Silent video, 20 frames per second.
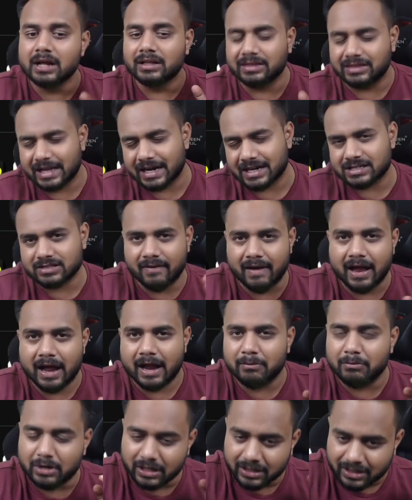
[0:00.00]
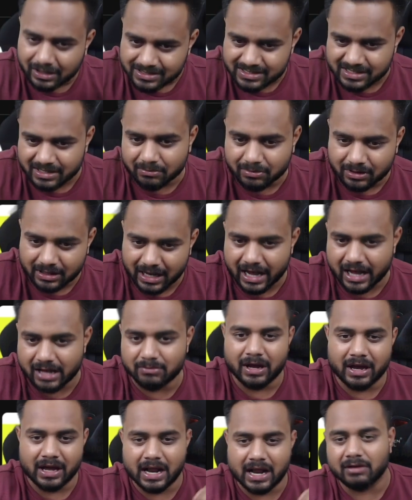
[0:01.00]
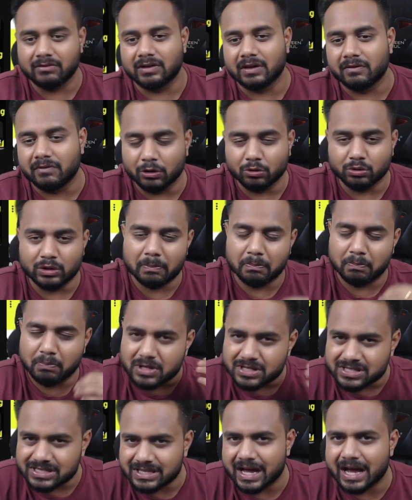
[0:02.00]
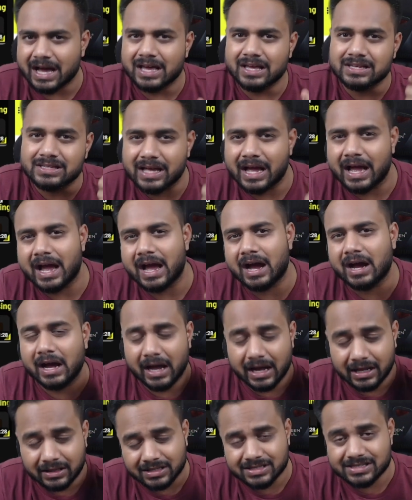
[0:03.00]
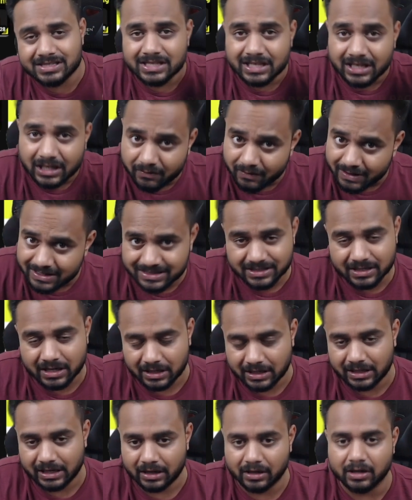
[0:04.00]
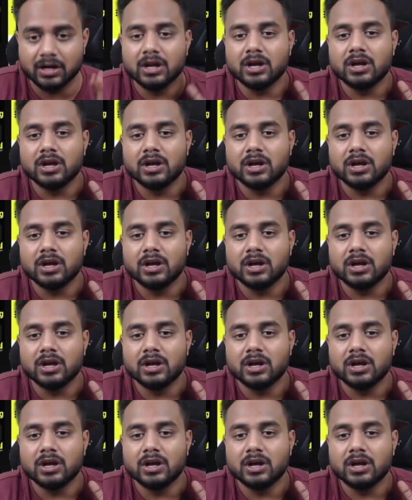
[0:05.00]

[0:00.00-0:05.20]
That's why I'm taking some time and I'm giving you the precise and the sequence content,